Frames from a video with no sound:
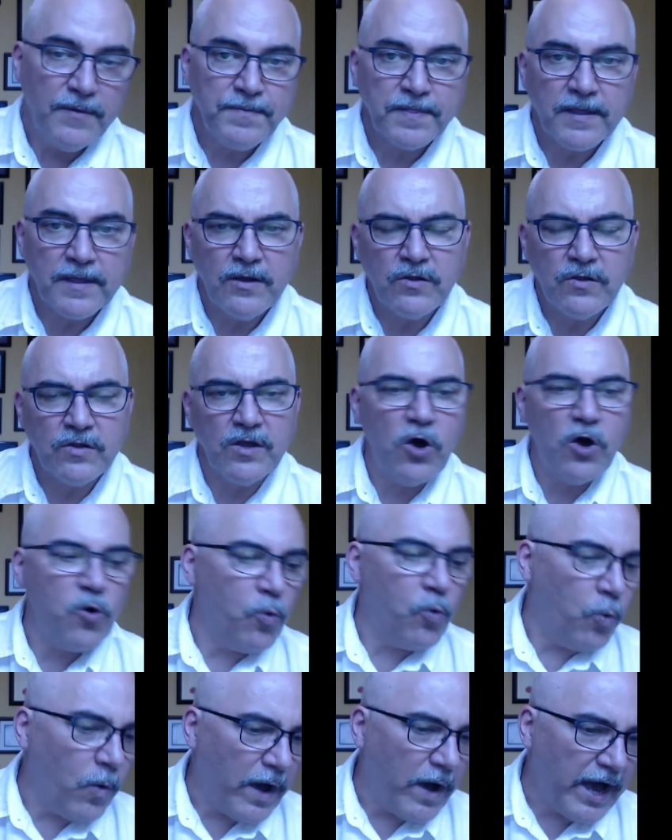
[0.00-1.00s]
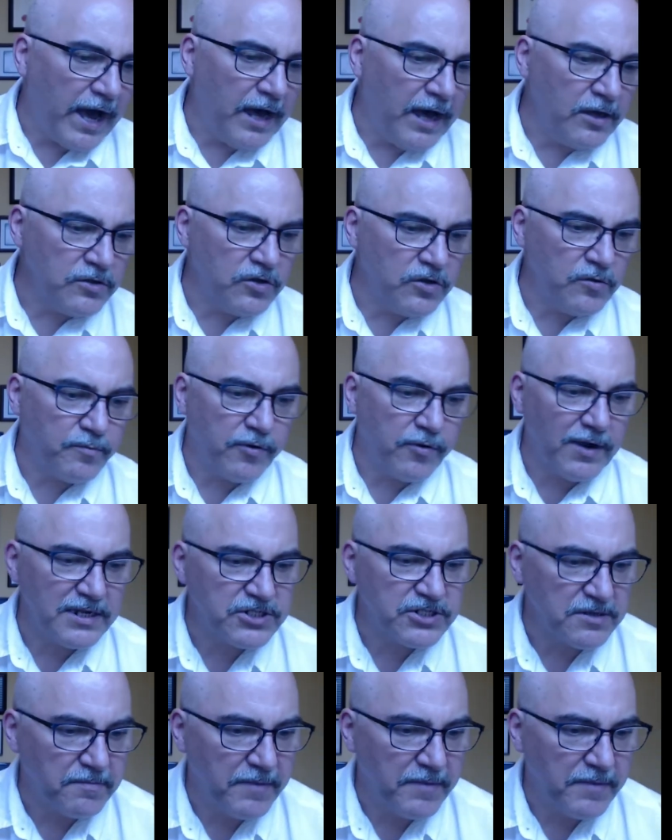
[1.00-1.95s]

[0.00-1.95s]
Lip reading: So how do project